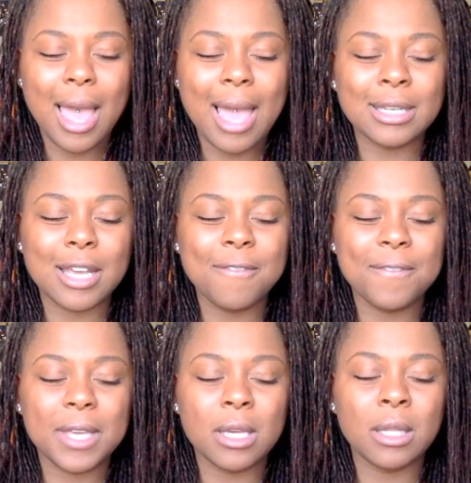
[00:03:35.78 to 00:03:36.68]
and I
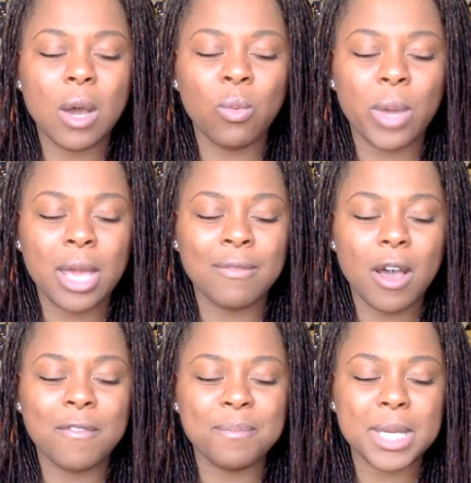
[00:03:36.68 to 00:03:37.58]
feel a wave
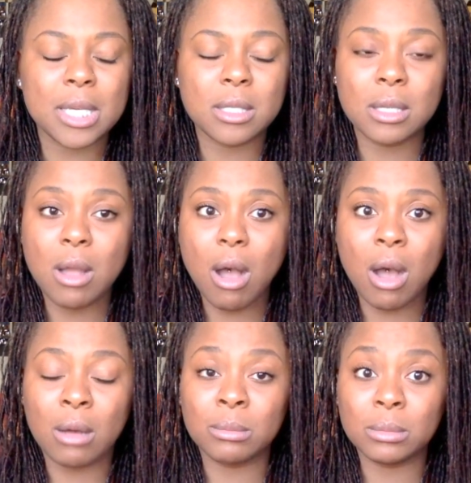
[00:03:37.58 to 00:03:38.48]
of peace and
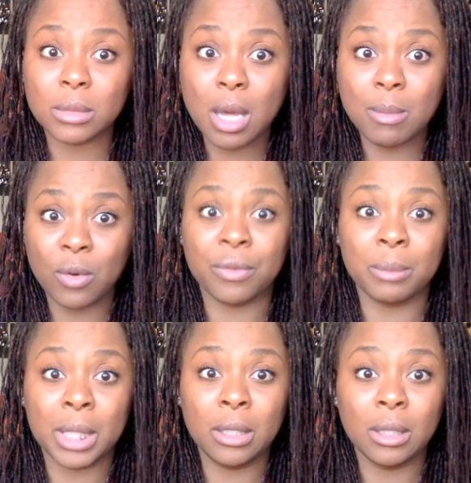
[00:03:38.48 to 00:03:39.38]
calm come
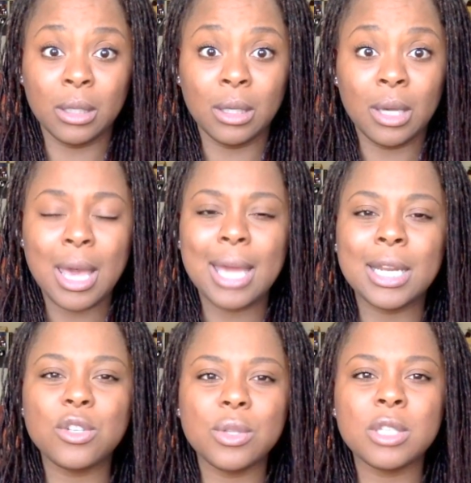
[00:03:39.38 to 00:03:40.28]
over me.
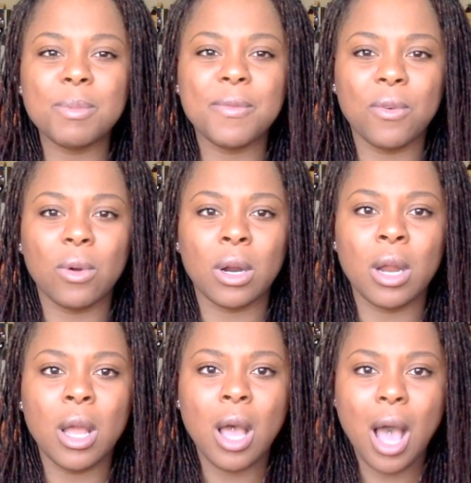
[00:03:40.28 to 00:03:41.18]
And I do this
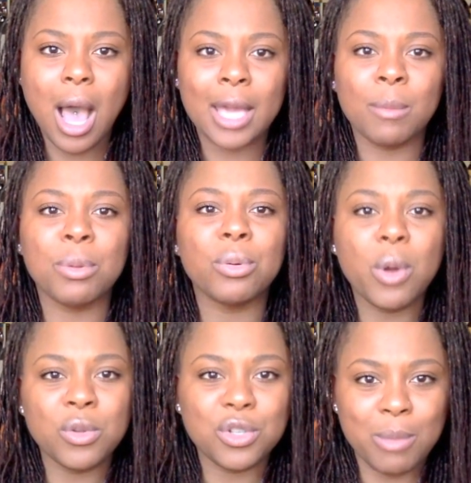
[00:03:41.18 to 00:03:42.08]
before I
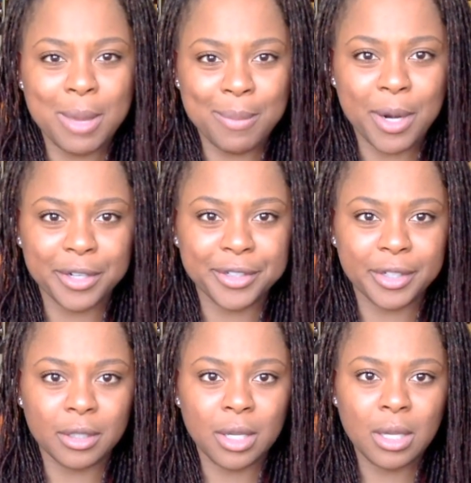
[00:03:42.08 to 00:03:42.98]
approach my
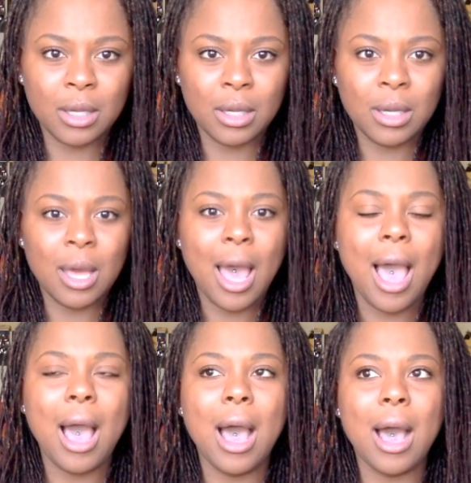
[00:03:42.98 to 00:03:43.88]
partner.
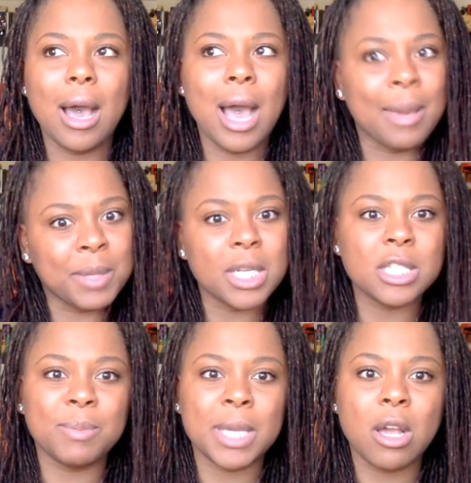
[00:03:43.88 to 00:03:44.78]
I'm going
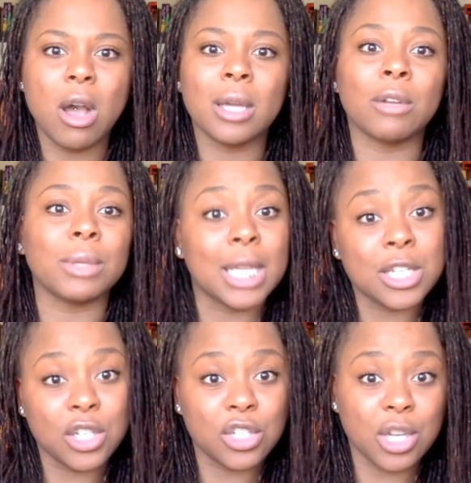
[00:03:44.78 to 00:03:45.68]
to speak on a
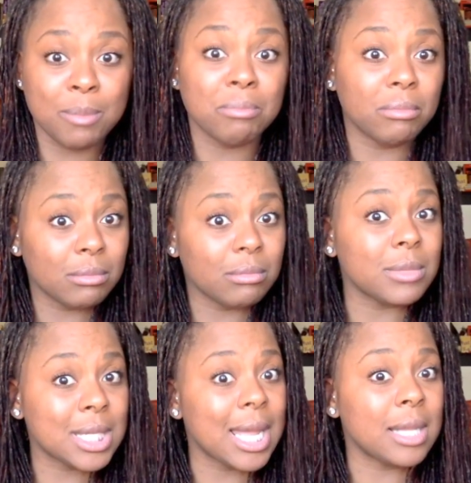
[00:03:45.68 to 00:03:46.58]
relationship
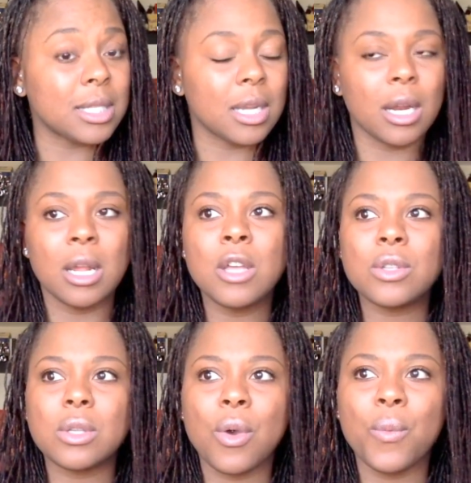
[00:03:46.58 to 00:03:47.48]
stance here.
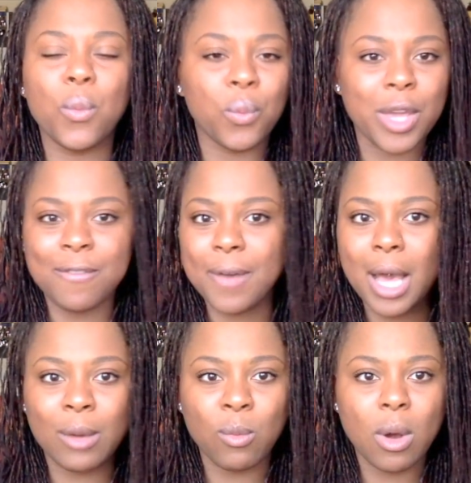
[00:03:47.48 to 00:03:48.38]
So if
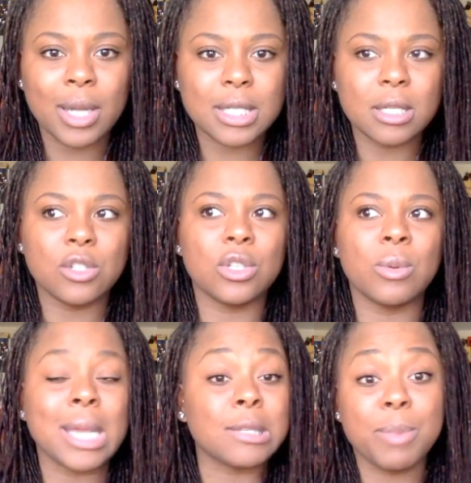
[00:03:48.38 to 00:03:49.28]
I want
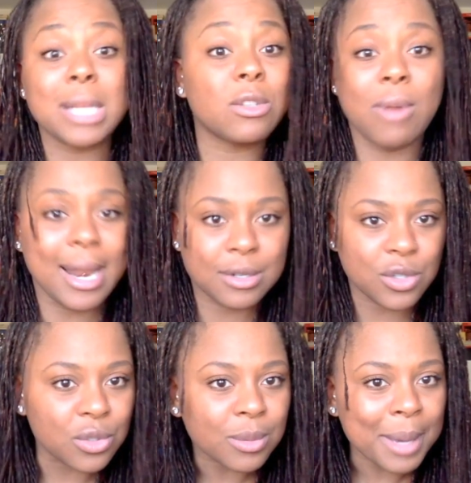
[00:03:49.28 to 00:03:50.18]
to express
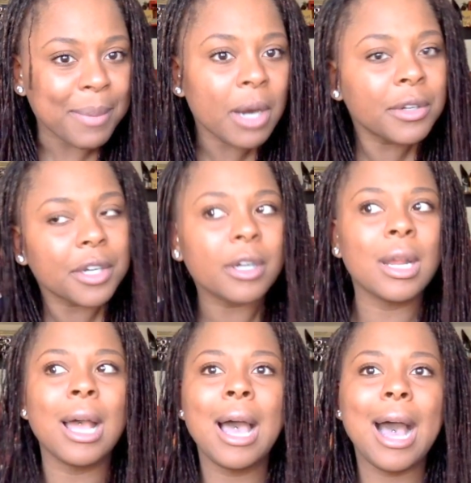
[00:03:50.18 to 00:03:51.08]
gratitude to my partner,
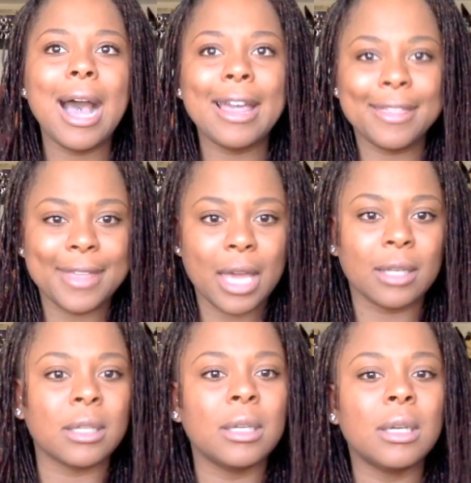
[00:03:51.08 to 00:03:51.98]
I
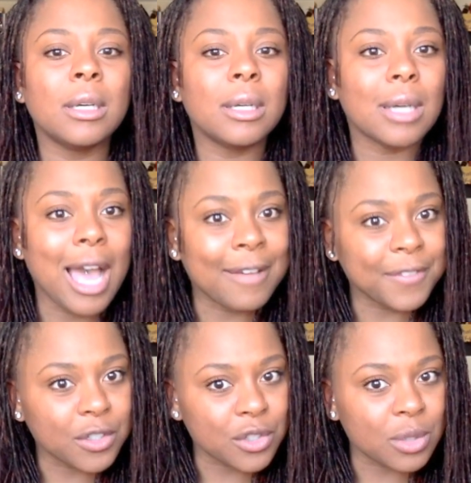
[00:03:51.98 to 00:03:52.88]
then,
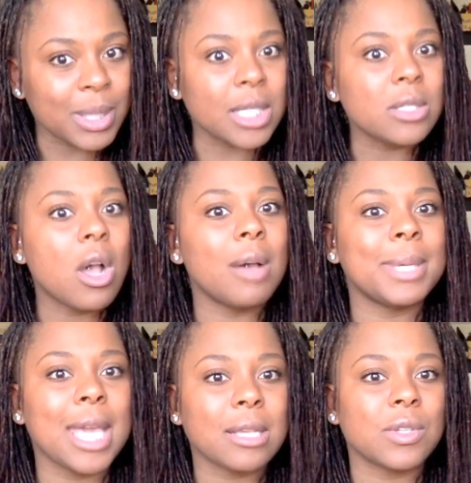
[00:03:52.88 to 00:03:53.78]
after doing this
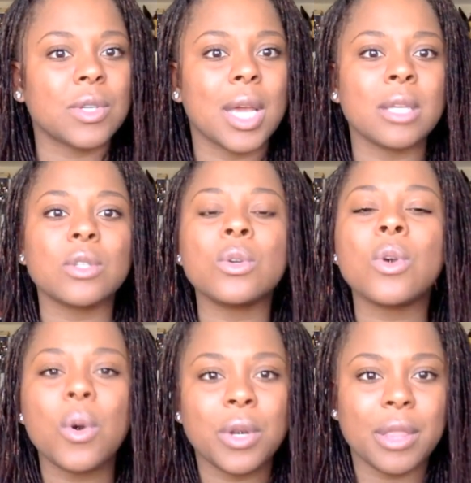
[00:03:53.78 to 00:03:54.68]
calming exercise,
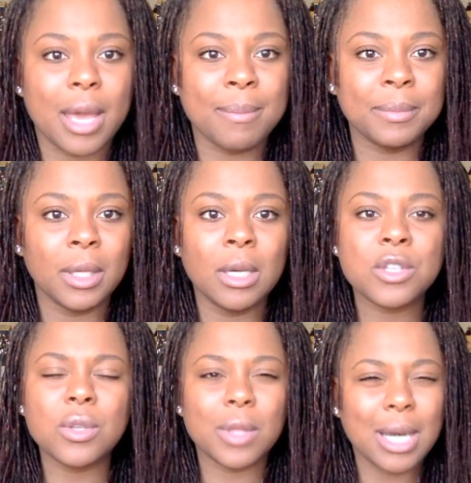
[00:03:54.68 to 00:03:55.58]
go to them
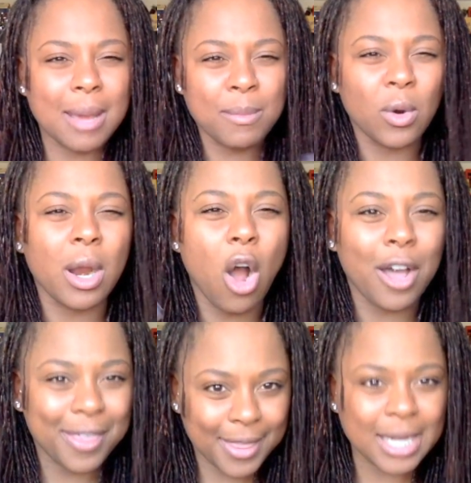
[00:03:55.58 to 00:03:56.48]
so that I'm more
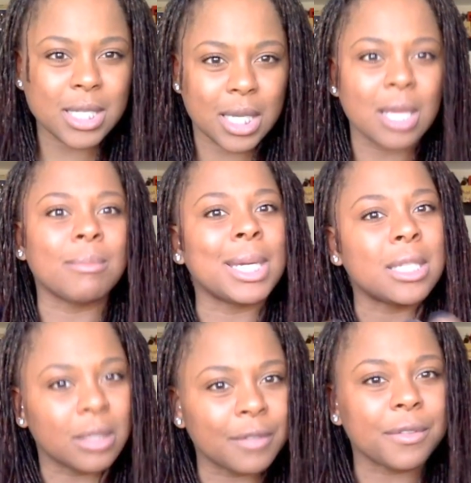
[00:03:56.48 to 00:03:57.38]
authentic in my
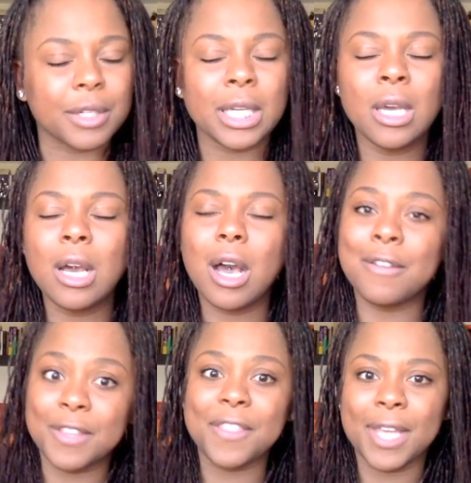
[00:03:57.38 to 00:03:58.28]
delivery
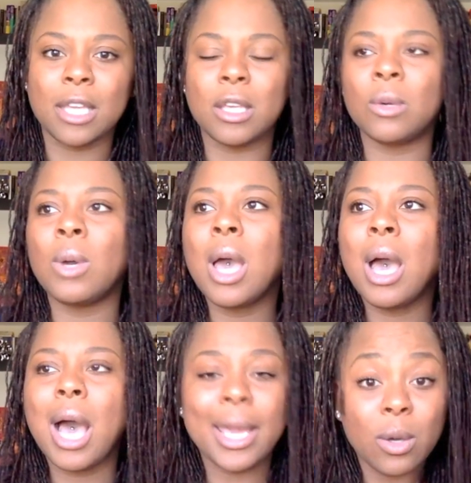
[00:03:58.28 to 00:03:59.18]
of the thank you.
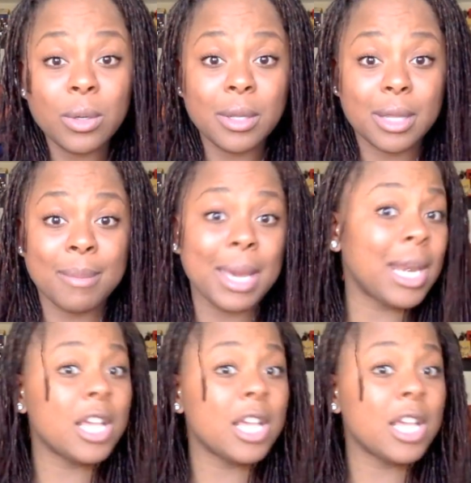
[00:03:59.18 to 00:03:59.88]
I go to them and